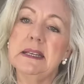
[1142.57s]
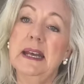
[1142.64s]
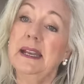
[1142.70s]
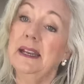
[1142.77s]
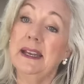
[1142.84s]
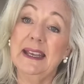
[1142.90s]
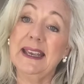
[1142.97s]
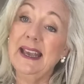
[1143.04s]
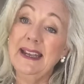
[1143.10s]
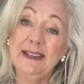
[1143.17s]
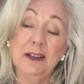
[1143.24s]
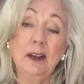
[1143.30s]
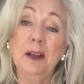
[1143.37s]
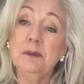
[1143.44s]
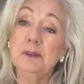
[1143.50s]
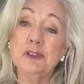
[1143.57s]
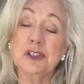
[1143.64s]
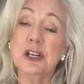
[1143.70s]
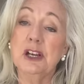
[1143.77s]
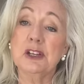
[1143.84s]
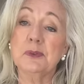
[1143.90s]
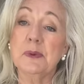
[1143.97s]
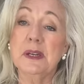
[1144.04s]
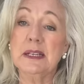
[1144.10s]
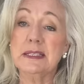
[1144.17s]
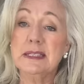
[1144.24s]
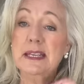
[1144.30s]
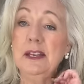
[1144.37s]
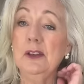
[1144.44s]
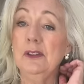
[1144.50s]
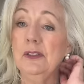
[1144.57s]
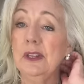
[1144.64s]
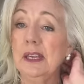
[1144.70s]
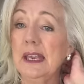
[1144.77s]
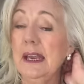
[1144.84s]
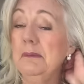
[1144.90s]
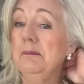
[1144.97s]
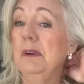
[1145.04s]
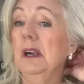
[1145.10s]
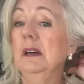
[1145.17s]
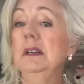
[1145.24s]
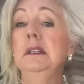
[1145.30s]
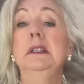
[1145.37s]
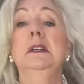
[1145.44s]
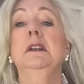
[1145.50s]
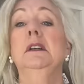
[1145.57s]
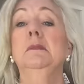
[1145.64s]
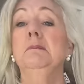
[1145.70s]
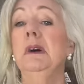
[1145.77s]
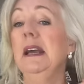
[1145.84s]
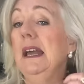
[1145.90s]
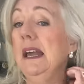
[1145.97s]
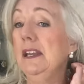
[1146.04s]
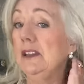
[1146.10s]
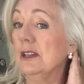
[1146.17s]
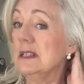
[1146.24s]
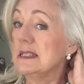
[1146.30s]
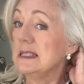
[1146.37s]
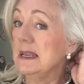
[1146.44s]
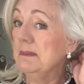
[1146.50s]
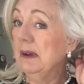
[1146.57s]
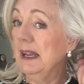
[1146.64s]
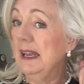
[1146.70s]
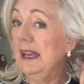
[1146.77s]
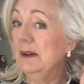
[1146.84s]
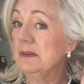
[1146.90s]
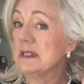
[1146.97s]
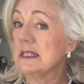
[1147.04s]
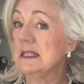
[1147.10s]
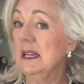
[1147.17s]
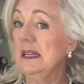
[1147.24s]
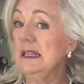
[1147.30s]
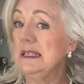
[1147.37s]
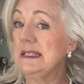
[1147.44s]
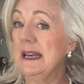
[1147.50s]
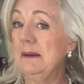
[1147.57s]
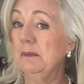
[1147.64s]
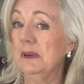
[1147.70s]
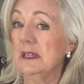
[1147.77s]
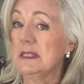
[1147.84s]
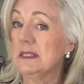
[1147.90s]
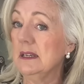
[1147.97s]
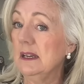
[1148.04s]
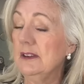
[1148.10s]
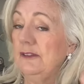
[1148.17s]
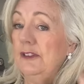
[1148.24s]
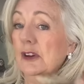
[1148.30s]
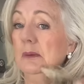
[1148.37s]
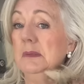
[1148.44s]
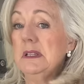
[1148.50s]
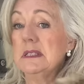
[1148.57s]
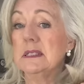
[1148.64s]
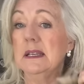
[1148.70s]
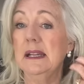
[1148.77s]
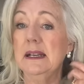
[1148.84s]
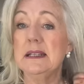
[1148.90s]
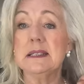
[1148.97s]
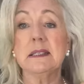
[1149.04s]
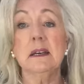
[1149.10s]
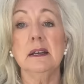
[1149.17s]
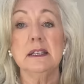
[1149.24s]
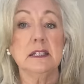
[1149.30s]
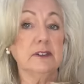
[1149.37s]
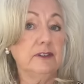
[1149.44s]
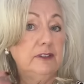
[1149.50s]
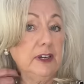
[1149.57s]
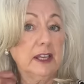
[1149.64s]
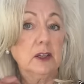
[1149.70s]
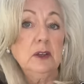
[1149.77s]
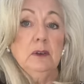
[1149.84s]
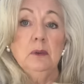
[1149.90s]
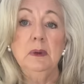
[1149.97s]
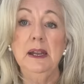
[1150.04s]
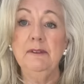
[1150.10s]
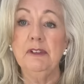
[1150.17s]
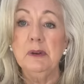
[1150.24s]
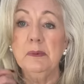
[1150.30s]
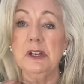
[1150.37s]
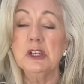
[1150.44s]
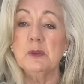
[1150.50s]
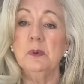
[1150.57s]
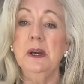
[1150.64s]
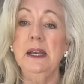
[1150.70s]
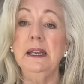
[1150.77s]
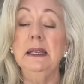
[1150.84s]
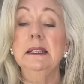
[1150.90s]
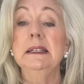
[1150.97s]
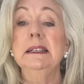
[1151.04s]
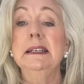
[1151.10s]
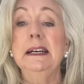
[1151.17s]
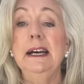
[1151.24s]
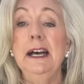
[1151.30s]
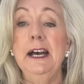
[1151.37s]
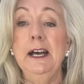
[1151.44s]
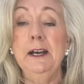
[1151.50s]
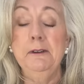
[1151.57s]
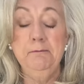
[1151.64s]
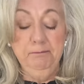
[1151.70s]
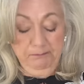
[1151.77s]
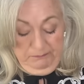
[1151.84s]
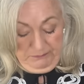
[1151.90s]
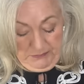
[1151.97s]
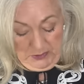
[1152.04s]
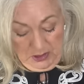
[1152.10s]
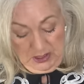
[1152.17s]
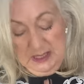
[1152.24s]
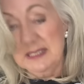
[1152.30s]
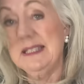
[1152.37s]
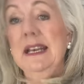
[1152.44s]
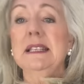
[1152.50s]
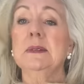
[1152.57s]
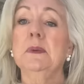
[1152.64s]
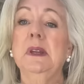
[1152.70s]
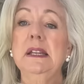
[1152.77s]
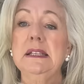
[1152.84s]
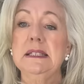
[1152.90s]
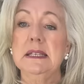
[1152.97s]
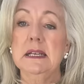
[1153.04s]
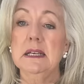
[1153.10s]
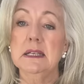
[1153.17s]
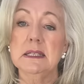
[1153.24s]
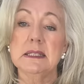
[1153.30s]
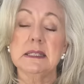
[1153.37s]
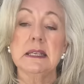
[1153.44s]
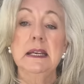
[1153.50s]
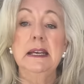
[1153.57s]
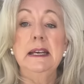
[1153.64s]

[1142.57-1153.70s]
And again, I will judge when I see it on the camera. My hair, you can see my hair was slightly damp when I started filming, so now it started to flicker all every which way, because um, that's what it does.